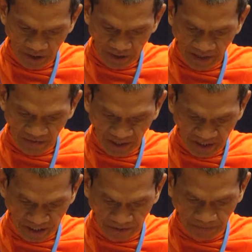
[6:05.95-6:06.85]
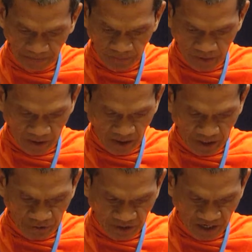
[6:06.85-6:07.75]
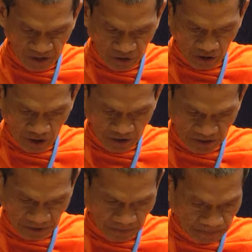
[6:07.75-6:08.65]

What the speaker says: directly at these causes.